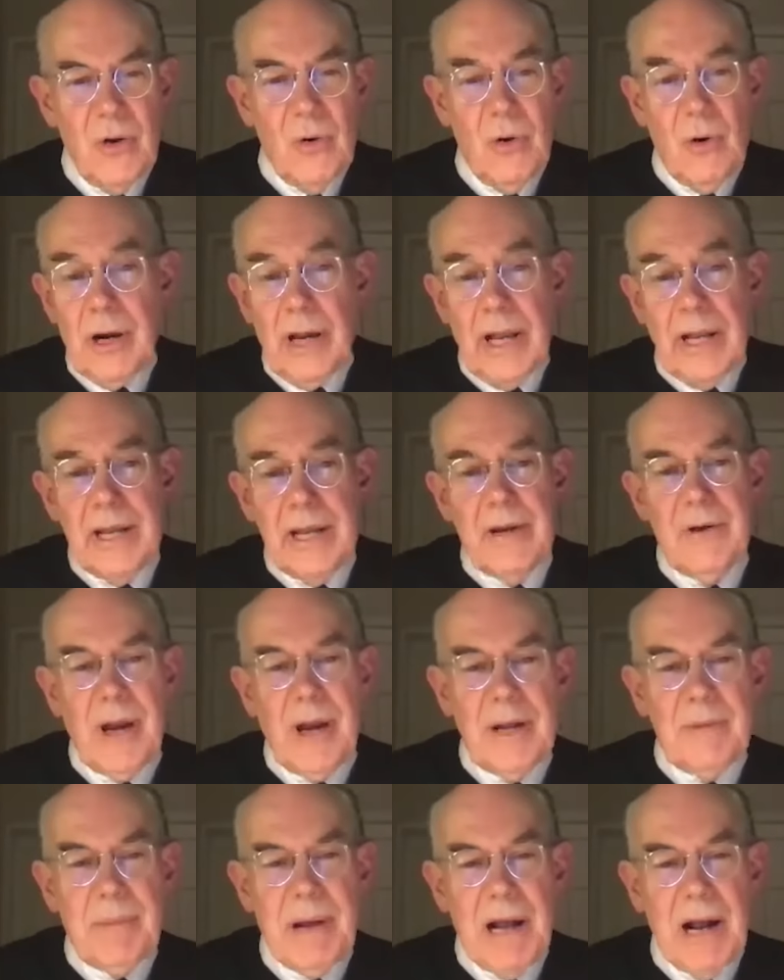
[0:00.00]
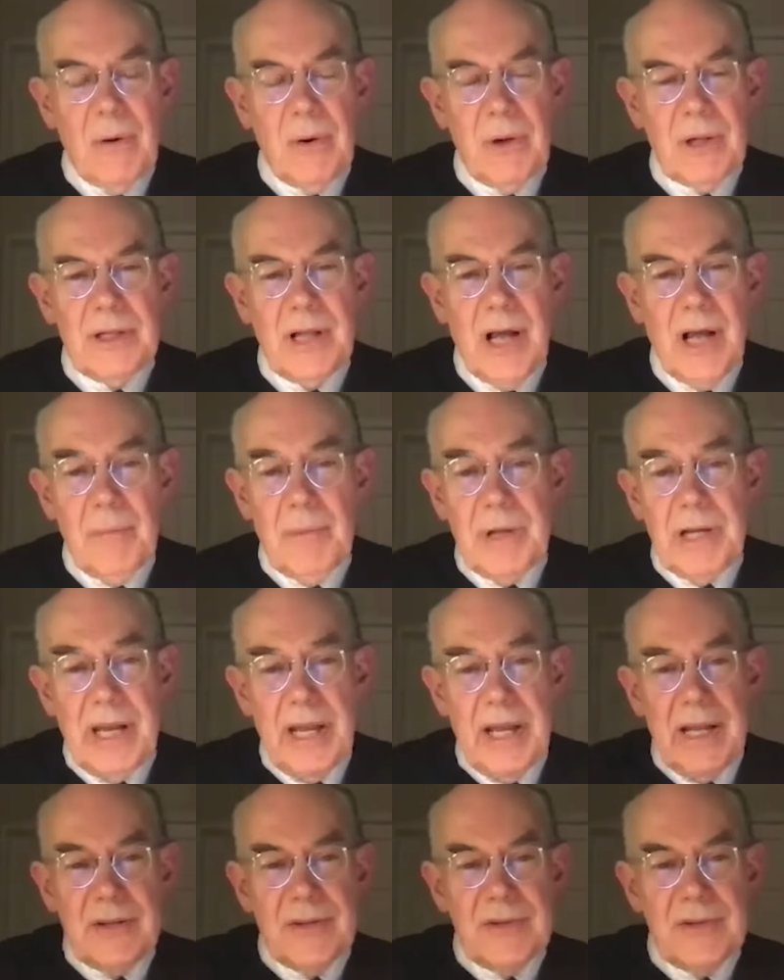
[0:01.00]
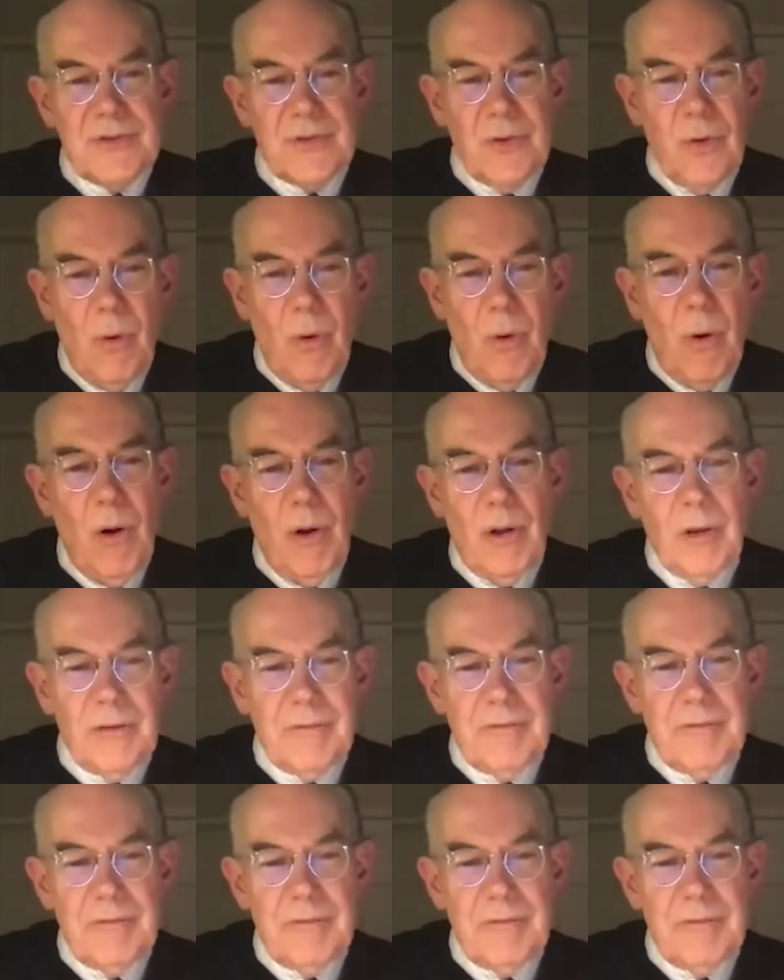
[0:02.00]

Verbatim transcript: or any great power dominates all of